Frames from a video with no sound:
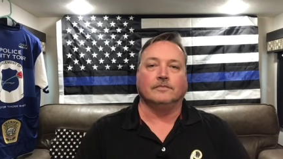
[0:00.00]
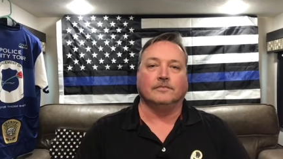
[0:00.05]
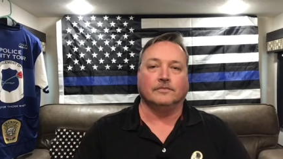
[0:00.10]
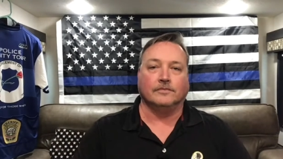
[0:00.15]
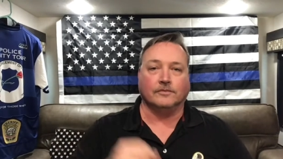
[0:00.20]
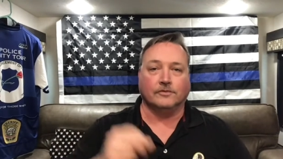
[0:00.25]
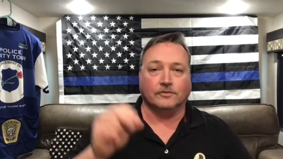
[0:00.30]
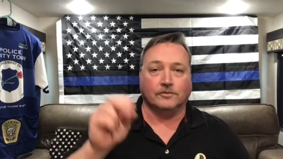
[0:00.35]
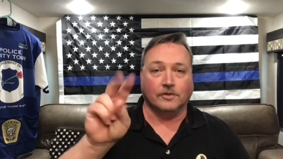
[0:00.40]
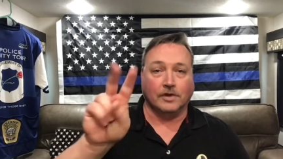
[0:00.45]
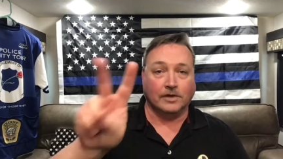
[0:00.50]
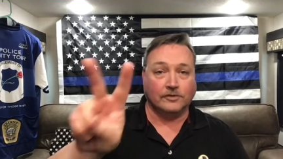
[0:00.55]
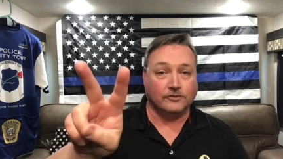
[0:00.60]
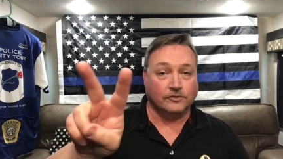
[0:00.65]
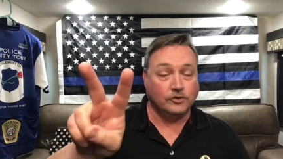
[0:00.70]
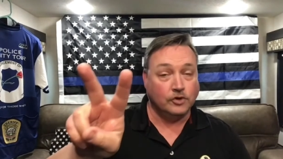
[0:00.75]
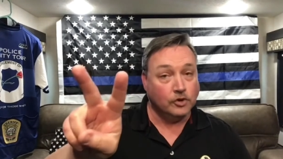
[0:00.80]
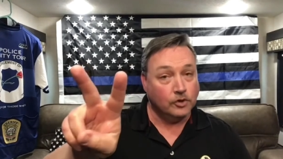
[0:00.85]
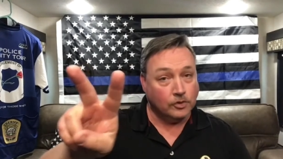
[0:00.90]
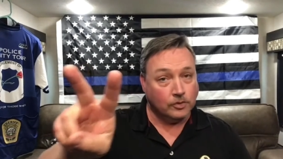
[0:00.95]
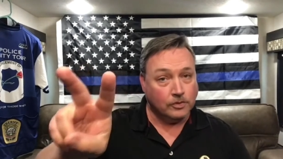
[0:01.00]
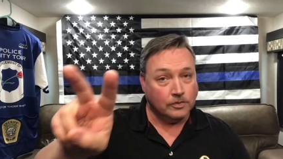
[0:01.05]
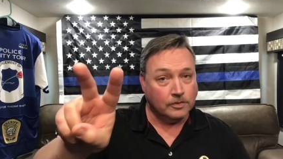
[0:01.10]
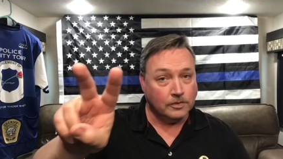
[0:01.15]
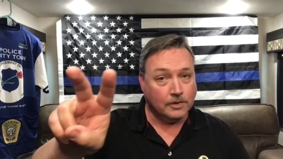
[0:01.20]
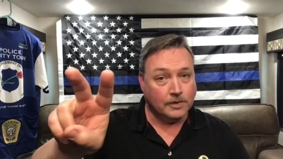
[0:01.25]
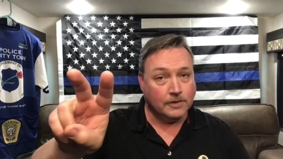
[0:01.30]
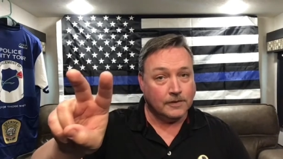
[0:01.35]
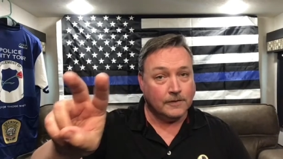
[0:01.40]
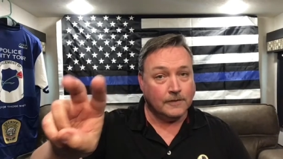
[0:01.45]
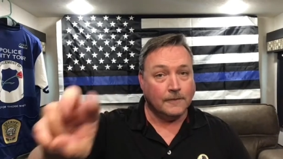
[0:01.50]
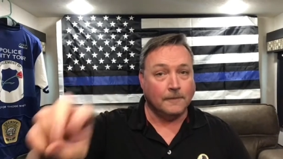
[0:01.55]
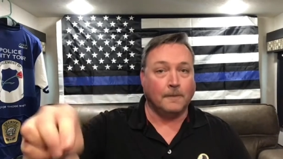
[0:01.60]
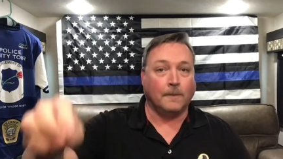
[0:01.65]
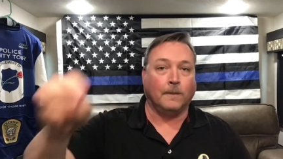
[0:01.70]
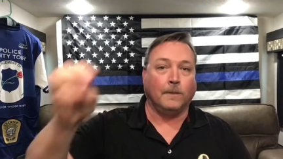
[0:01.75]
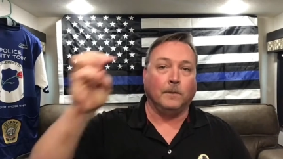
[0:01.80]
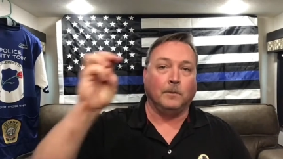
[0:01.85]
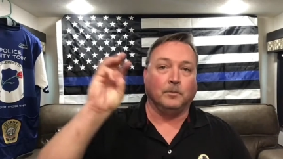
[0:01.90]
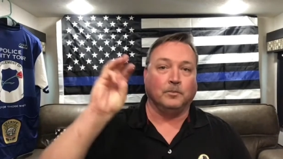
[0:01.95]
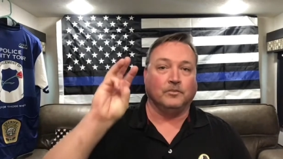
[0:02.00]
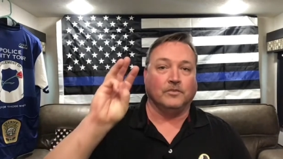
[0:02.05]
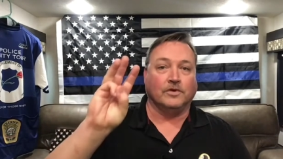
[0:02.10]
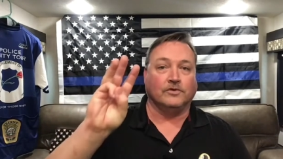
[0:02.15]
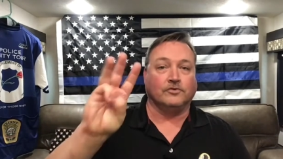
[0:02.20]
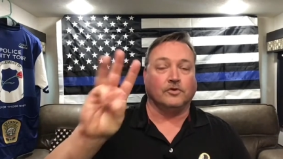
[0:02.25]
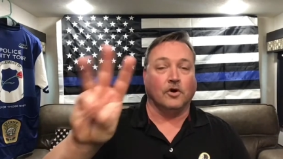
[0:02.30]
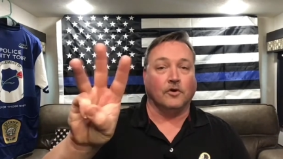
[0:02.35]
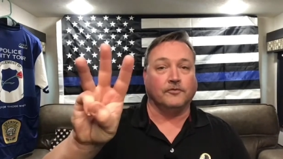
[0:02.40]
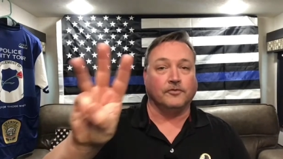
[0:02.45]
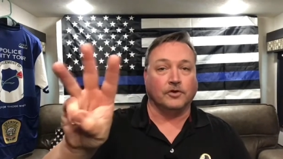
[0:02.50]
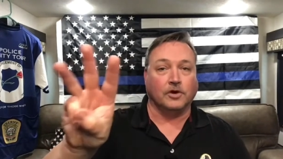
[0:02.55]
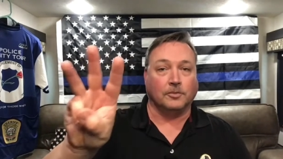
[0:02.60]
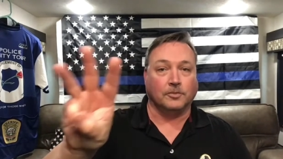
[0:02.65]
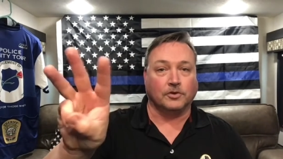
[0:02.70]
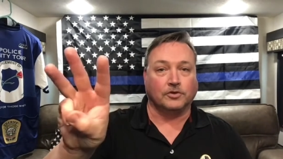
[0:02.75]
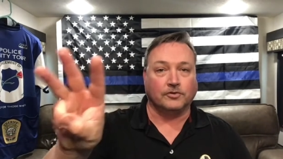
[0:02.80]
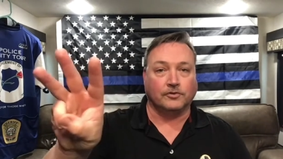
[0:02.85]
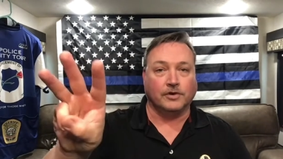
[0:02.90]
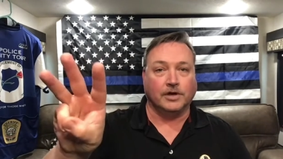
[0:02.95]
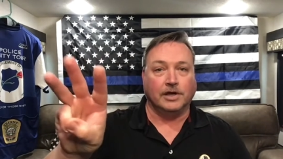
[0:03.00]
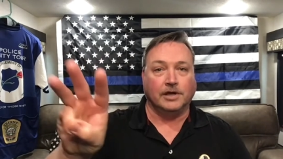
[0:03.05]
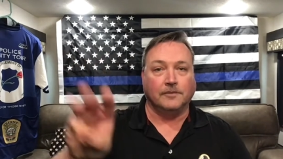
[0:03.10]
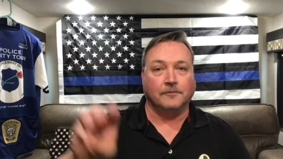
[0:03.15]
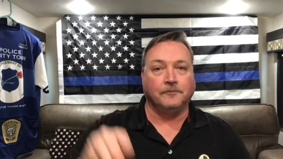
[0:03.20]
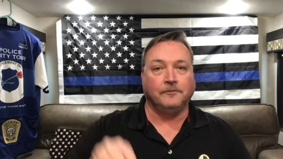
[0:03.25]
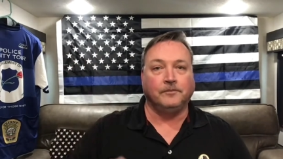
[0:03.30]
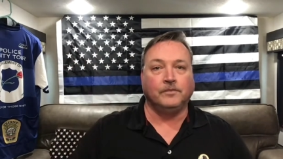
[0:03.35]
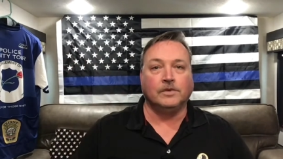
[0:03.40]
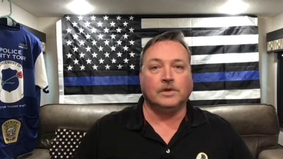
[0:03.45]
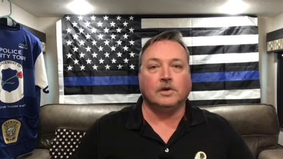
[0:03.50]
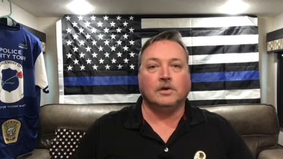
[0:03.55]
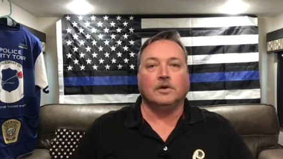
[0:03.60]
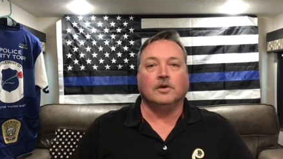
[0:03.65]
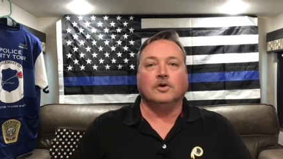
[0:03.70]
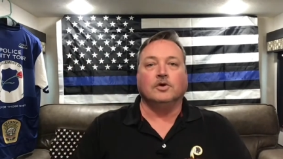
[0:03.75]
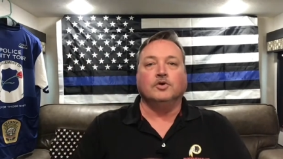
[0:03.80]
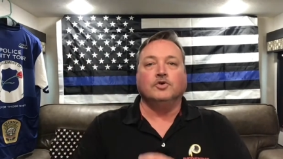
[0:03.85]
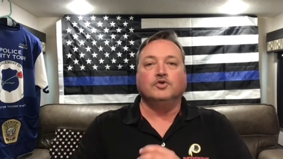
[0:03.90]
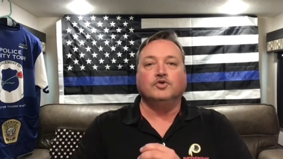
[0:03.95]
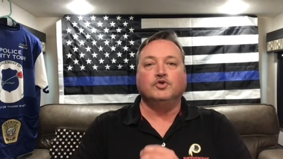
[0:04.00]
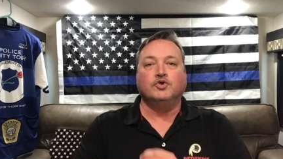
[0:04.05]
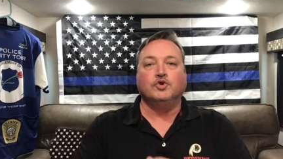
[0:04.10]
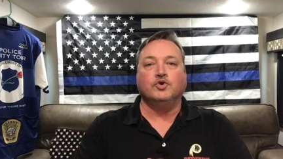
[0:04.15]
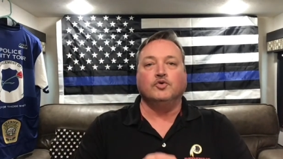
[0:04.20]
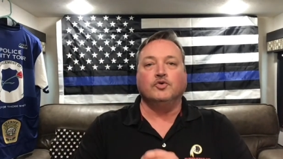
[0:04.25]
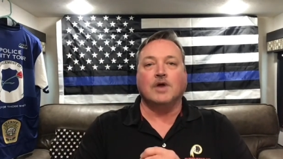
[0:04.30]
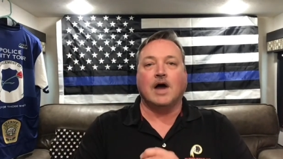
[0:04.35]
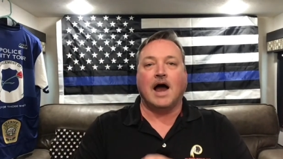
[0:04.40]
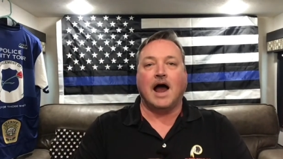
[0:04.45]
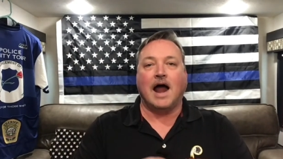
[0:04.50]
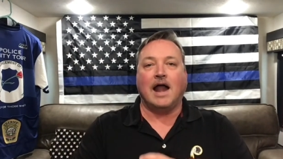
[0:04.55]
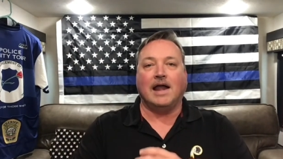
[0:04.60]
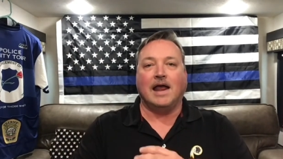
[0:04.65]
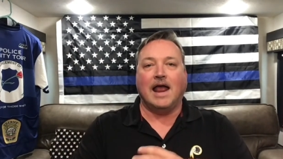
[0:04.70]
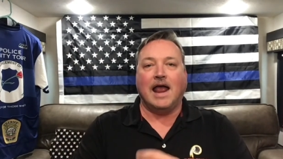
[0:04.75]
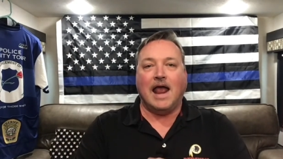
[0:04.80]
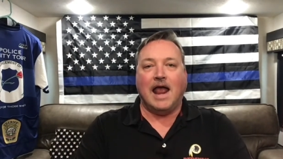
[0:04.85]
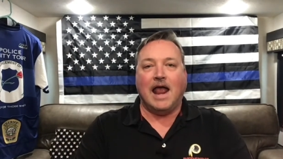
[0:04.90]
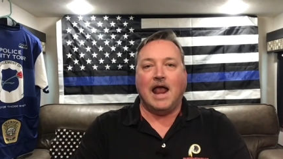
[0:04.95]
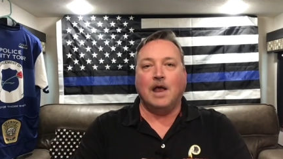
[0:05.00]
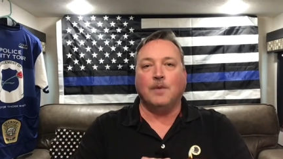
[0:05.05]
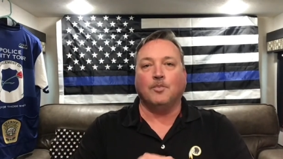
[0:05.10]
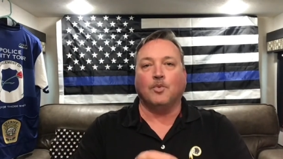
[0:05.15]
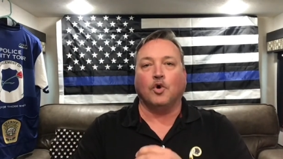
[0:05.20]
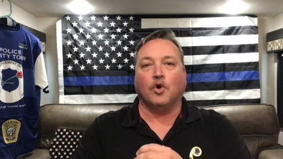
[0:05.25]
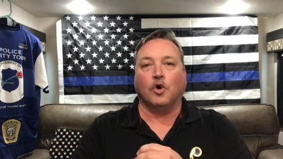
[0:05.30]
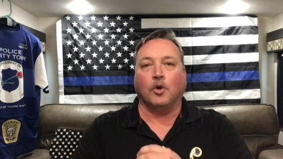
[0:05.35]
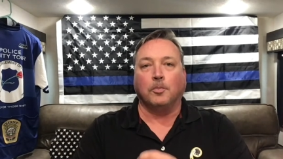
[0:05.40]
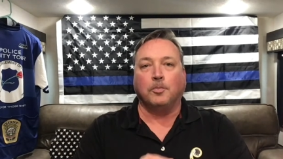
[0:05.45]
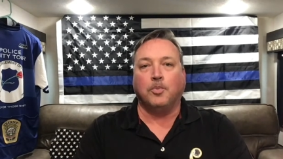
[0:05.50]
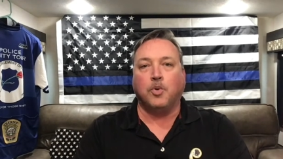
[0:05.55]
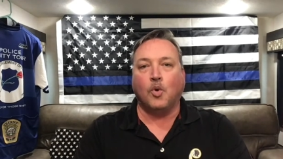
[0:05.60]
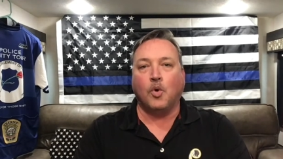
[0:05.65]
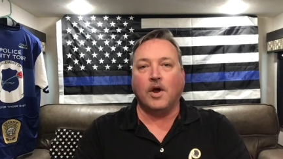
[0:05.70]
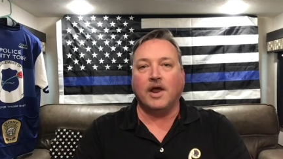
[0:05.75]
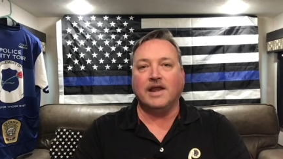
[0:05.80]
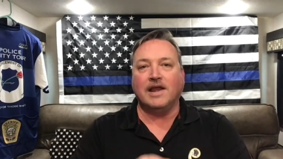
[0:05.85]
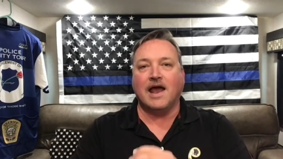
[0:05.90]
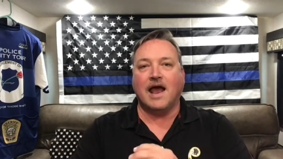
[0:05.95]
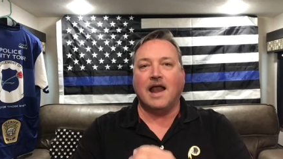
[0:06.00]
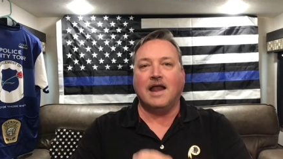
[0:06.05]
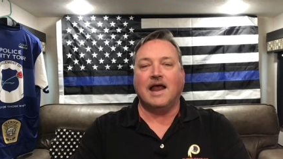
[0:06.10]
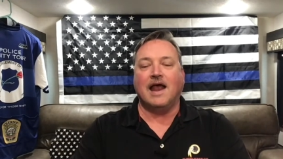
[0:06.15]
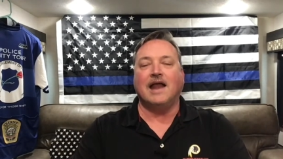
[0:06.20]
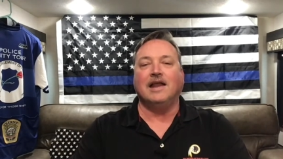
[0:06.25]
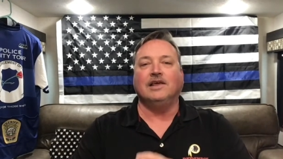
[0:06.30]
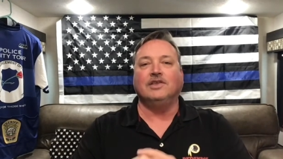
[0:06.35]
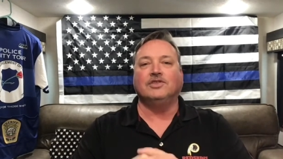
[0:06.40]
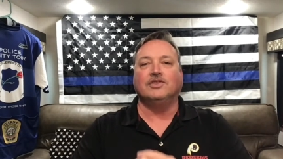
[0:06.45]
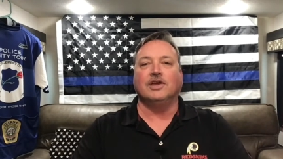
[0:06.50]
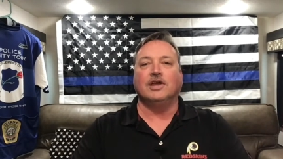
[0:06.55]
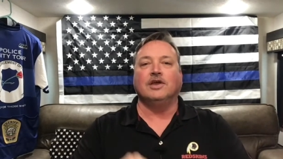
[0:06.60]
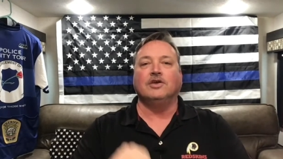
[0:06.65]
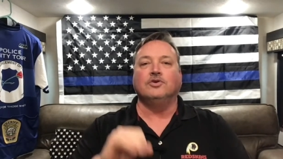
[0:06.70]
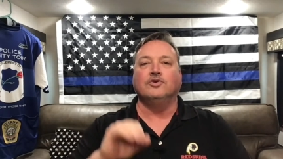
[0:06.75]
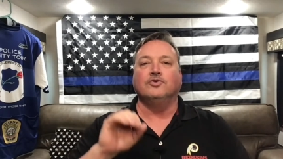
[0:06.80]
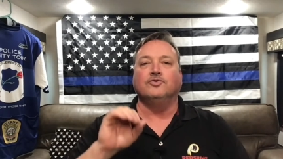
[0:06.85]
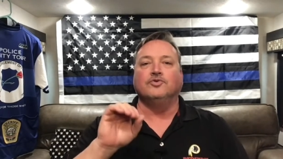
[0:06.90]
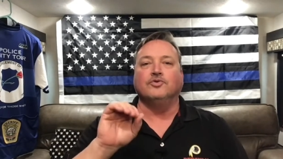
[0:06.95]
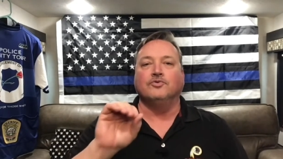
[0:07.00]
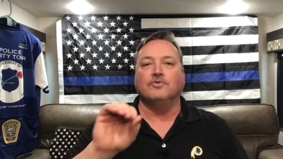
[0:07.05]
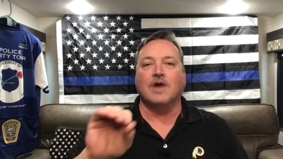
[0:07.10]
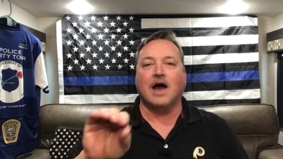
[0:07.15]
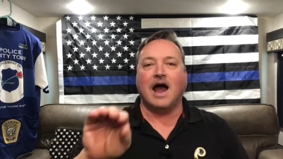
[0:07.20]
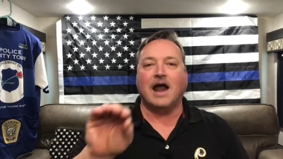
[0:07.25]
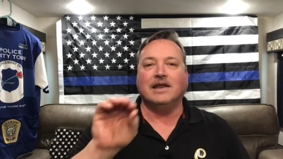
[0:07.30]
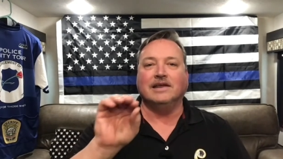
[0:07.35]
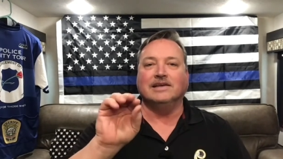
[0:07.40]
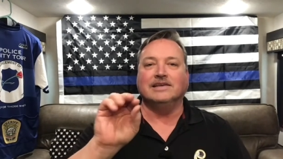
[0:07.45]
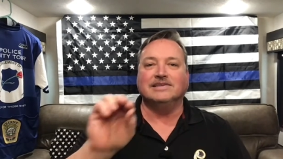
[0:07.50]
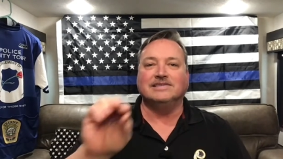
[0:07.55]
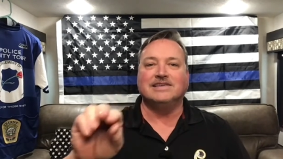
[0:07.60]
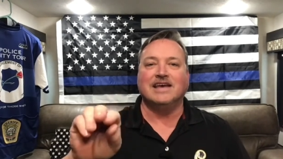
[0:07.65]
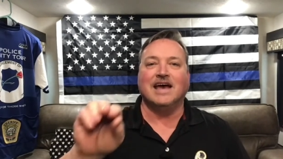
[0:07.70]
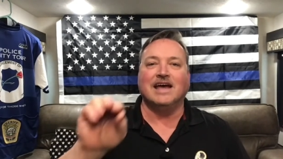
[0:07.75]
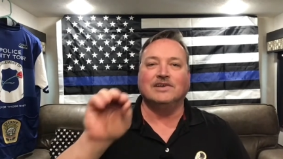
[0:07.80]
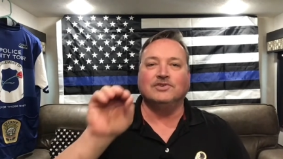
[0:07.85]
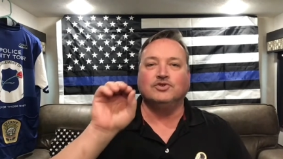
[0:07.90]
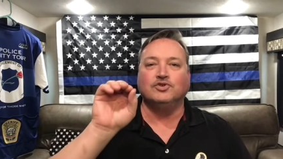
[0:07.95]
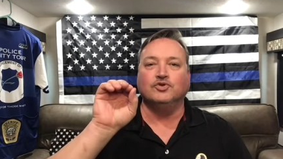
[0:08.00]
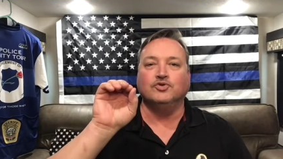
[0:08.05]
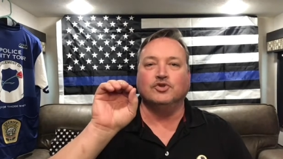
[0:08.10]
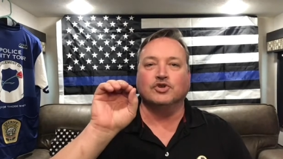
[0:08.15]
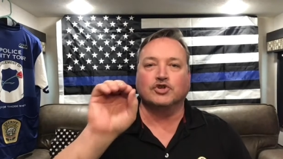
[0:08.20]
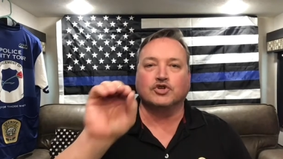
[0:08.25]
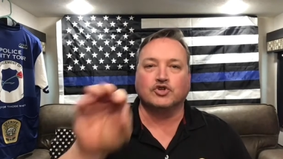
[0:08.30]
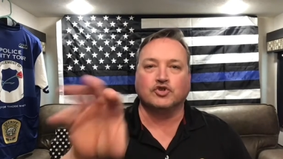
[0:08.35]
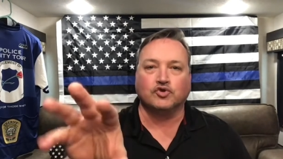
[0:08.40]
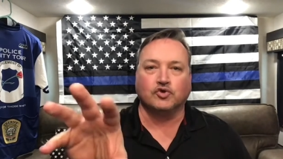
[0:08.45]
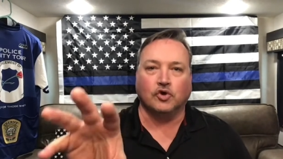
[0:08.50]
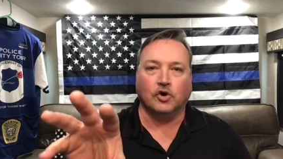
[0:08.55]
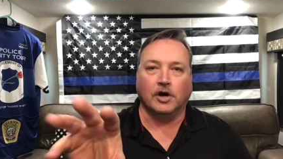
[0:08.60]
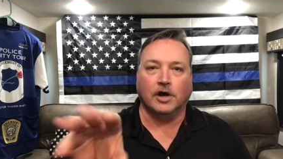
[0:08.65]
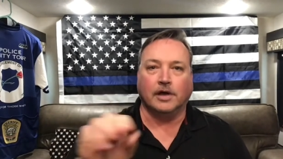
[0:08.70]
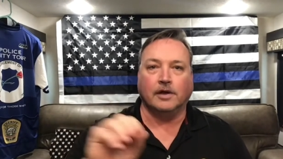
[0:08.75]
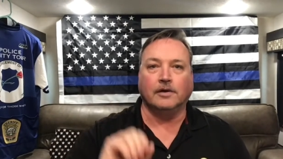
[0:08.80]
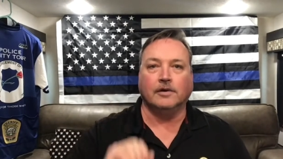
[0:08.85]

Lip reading: So that's 2. Let's go for number 3. Do not aim or point at anything you do not intend to destroy.